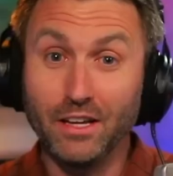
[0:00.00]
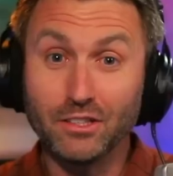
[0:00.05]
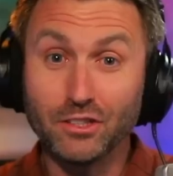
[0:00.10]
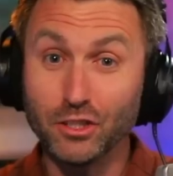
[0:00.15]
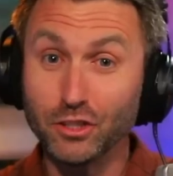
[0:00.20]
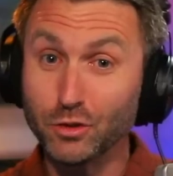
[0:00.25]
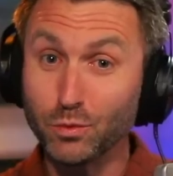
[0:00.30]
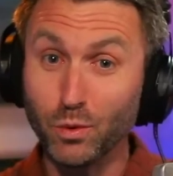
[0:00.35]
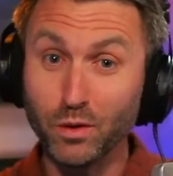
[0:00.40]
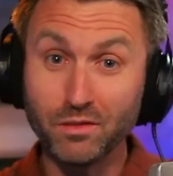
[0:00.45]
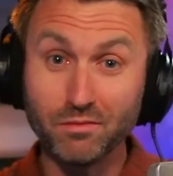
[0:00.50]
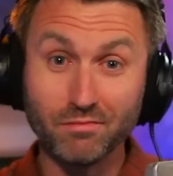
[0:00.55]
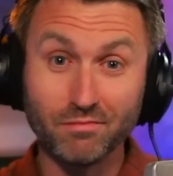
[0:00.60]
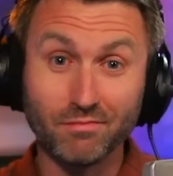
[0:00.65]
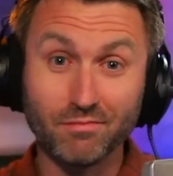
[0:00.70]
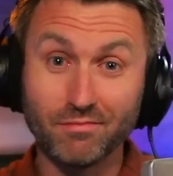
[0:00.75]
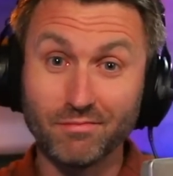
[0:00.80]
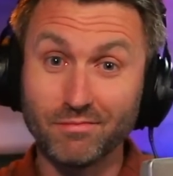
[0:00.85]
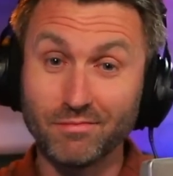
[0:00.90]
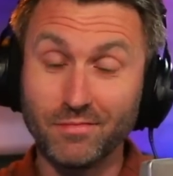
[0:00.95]
that's just what
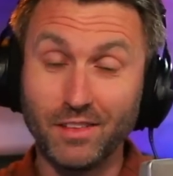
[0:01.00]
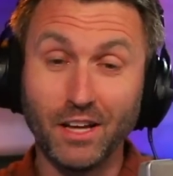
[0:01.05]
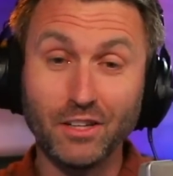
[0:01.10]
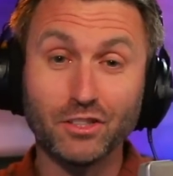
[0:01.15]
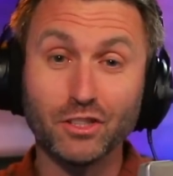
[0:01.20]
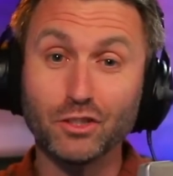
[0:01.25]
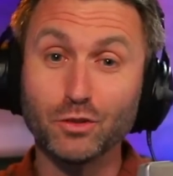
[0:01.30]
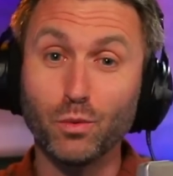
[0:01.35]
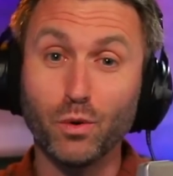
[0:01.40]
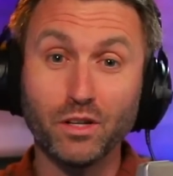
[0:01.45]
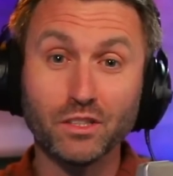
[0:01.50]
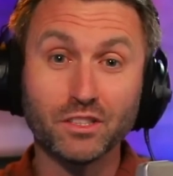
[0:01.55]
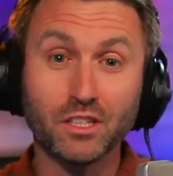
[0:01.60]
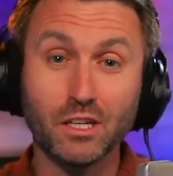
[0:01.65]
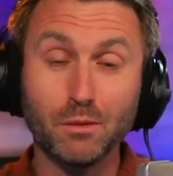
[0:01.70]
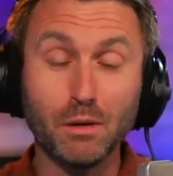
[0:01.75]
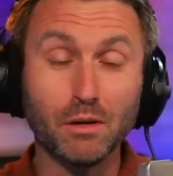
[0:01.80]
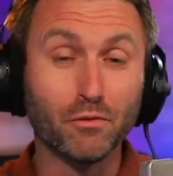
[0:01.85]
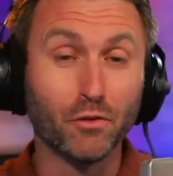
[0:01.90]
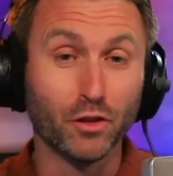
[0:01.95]
it's
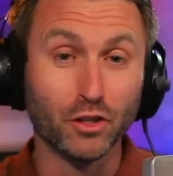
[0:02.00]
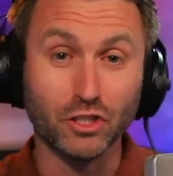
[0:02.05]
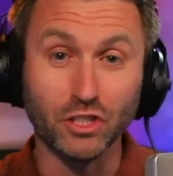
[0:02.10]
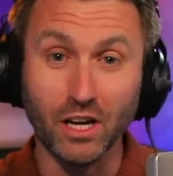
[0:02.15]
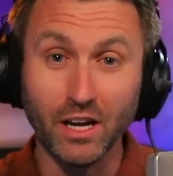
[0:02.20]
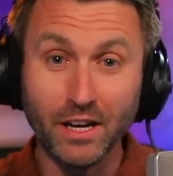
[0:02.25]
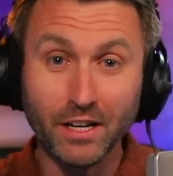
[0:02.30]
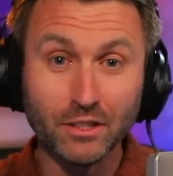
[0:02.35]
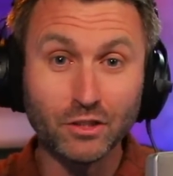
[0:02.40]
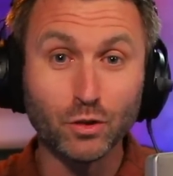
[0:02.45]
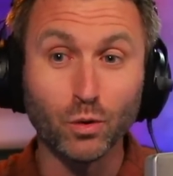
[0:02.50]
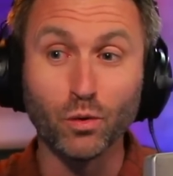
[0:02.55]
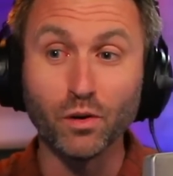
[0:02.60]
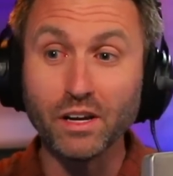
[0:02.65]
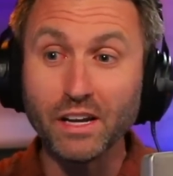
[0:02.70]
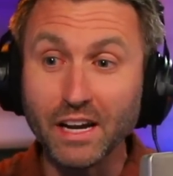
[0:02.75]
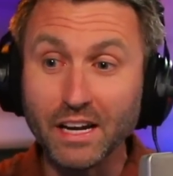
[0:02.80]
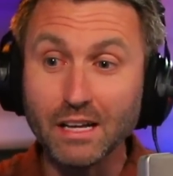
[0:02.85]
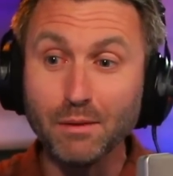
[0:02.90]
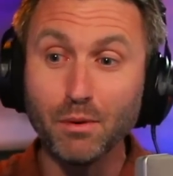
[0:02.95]
going to be for the Giants
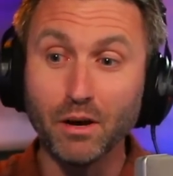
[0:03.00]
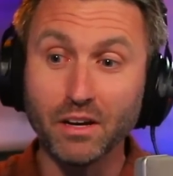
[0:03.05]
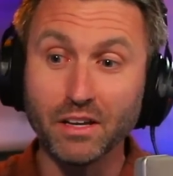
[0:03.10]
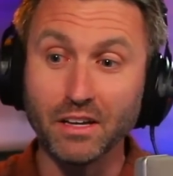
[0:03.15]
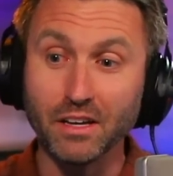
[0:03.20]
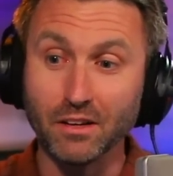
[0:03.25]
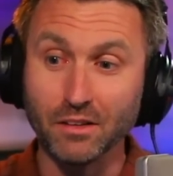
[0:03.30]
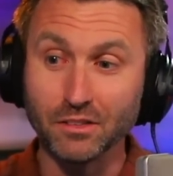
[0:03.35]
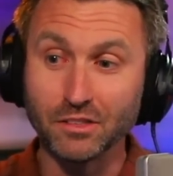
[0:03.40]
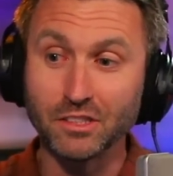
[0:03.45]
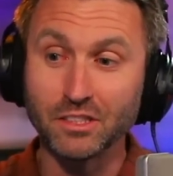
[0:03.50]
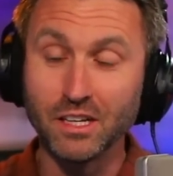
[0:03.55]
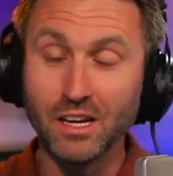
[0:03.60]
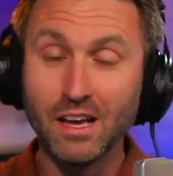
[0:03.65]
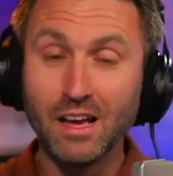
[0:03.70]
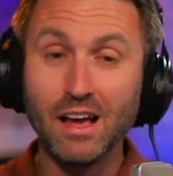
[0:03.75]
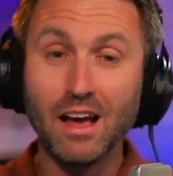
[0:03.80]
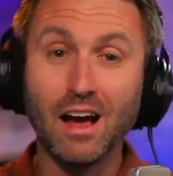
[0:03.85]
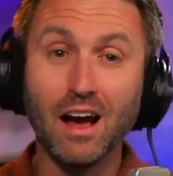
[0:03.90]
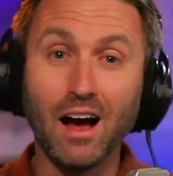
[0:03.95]
or anybody else.
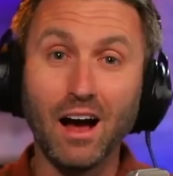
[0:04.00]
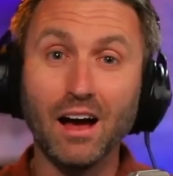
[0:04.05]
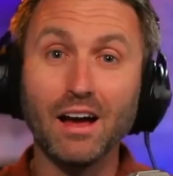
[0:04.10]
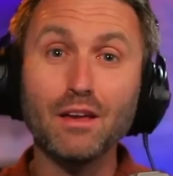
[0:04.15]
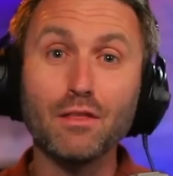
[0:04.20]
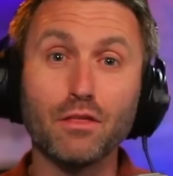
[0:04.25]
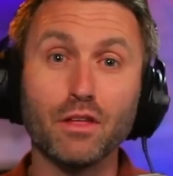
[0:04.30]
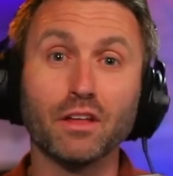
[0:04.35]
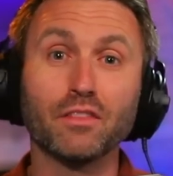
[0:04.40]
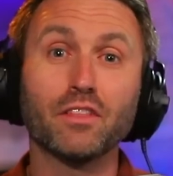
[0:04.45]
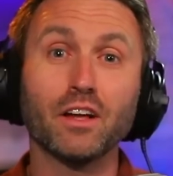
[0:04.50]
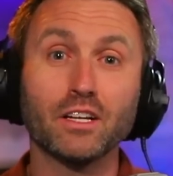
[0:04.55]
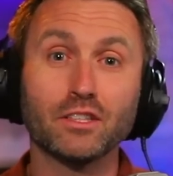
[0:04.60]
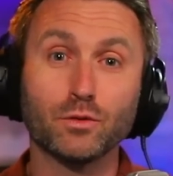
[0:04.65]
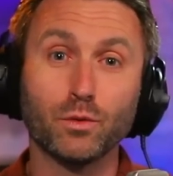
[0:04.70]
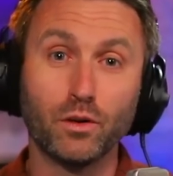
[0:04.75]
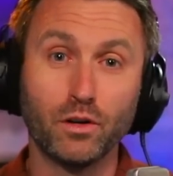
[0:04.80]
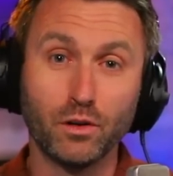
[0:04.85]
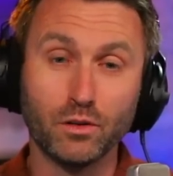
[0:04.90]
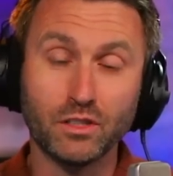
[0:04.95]
I think
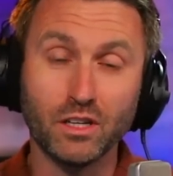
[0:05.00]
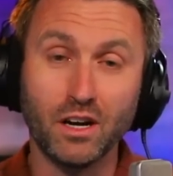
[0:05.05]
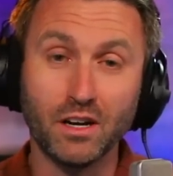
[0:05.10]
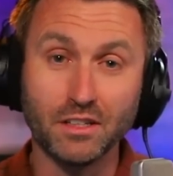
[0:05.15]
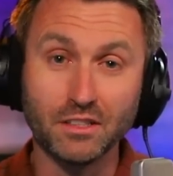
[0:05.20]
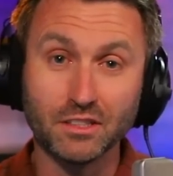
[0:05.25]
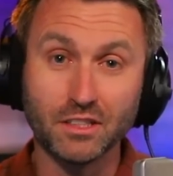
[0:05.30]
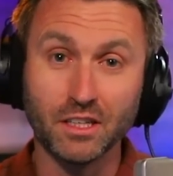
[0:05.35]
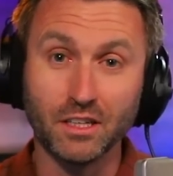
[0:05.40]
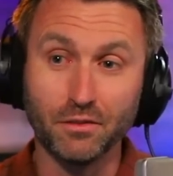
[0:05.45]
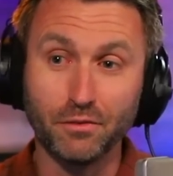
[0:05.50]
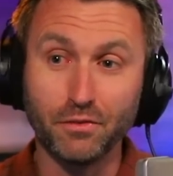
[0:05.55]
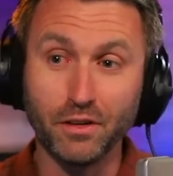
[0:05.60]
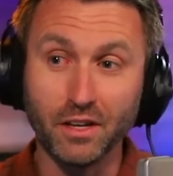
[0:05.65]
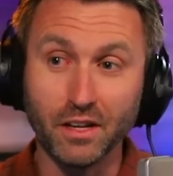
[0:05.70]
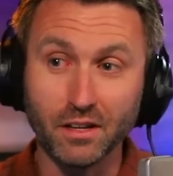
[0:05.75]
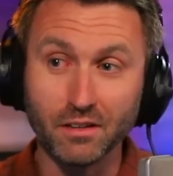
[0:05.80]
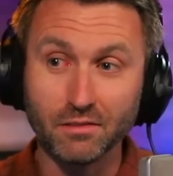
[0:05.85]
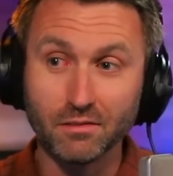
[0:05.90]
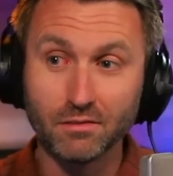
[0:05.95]
that's where Ohtani's going to
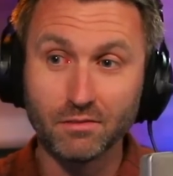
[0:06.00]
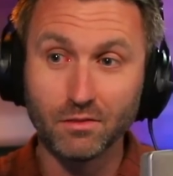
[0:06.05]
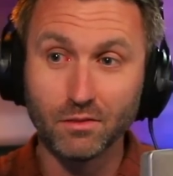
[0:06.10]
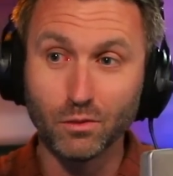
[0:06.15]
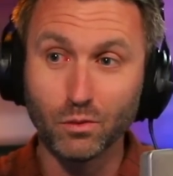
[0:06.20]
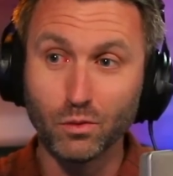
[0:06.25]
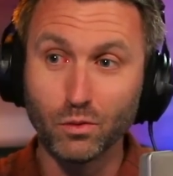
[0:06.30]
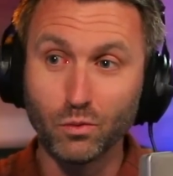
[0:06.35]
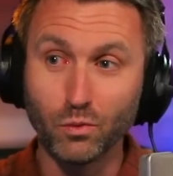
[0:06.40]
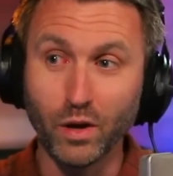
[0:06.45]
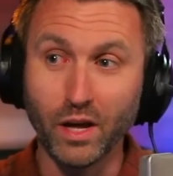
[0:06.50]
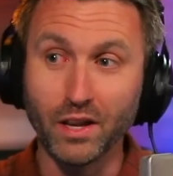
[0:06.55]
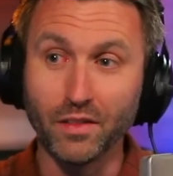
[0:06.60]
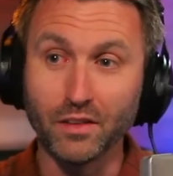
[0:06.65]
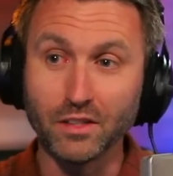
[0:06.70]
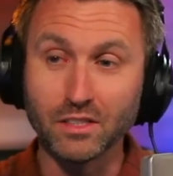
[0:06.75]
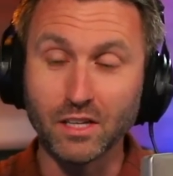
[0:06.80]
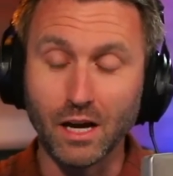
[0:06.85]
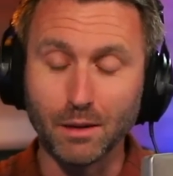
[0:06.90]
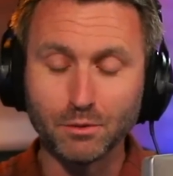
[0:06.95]
fit in, right at
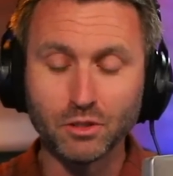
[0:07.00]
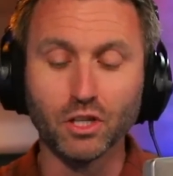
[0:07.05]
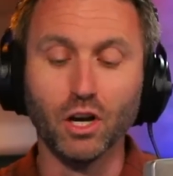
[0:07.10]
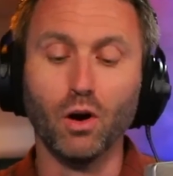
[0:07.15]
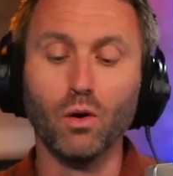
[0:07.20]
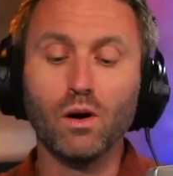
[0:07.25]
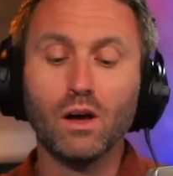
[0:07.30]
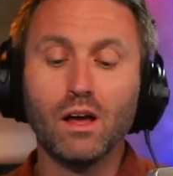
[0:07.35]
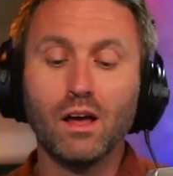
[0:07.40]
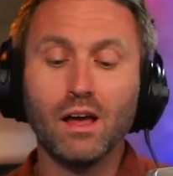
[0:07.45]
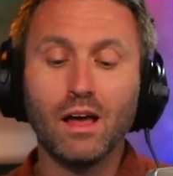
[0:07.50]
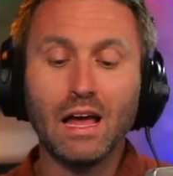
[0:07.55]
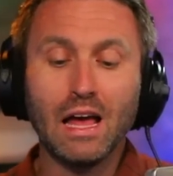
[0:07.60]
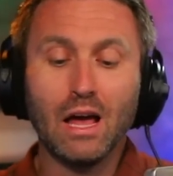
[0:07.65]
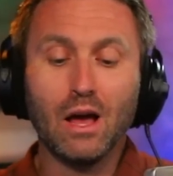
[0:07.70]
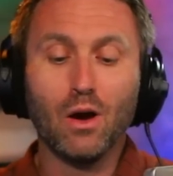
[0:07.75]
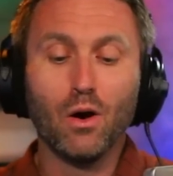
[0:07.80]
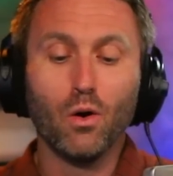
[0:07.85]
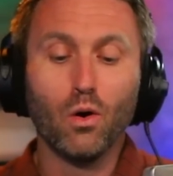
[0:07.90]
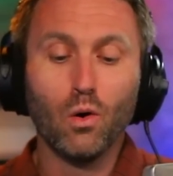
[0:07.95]
the top. So
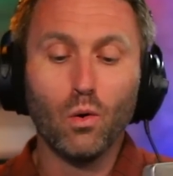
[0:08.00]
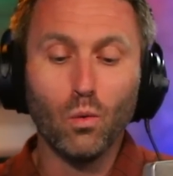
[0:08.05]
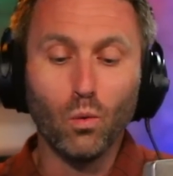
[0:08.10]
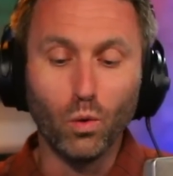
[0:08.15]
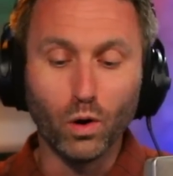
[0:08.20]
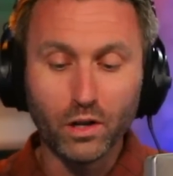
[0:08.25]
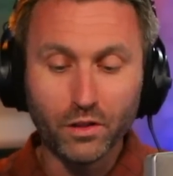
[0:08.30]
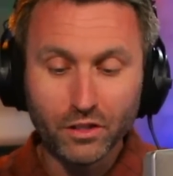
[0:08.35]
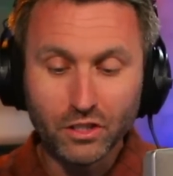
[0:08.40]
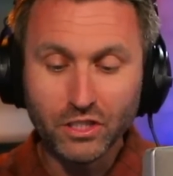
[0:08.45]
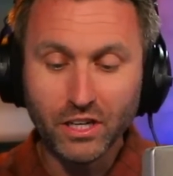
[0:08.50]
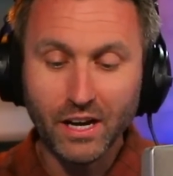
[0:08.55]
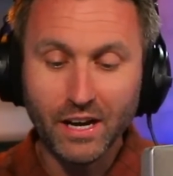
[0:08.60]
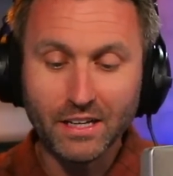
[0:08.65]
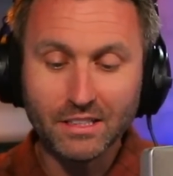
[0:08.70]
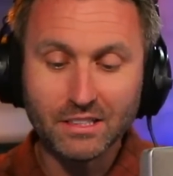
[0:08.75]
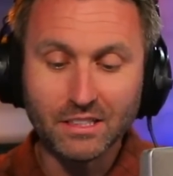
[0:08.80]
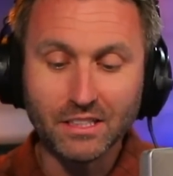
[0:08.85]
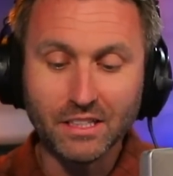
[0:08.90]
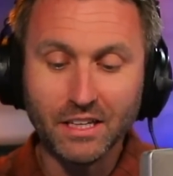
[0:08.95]
what do the
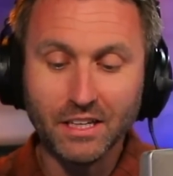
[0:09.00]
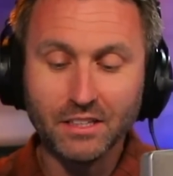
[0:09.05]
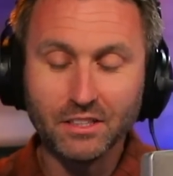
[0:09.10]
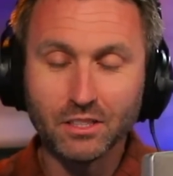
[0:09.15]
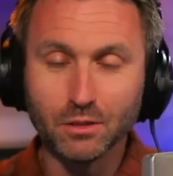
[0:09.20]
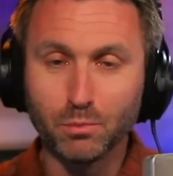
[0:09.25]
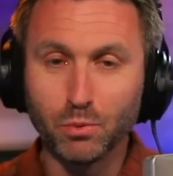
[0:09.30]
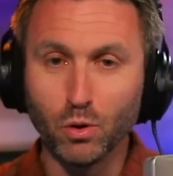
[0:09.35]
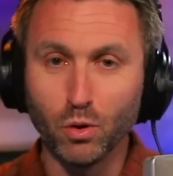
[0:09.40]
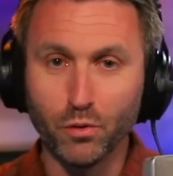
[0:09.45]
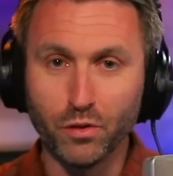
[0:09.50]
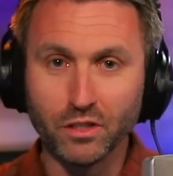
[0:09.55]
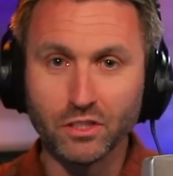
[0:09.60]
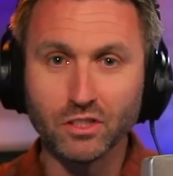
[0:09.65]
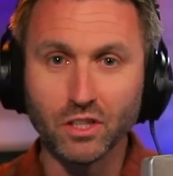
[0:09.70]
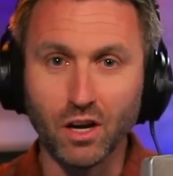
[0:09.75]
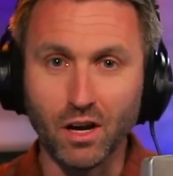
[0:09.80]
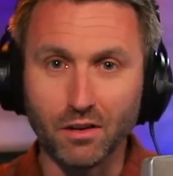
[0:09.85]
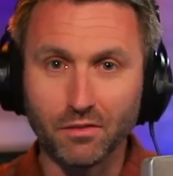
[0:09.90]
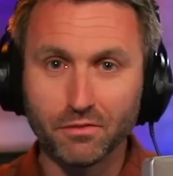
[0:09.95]
Giants need to pull
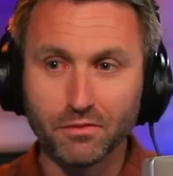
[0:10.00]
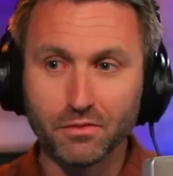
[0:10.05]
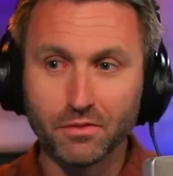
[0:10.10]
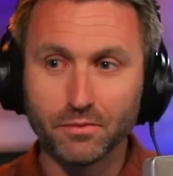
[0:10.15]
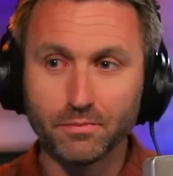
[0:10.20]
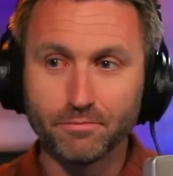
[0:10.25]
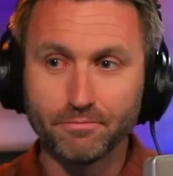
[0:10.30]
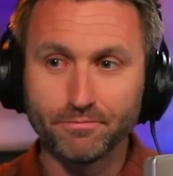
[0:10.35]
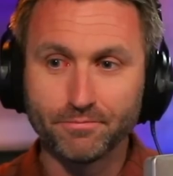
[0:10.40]
this off?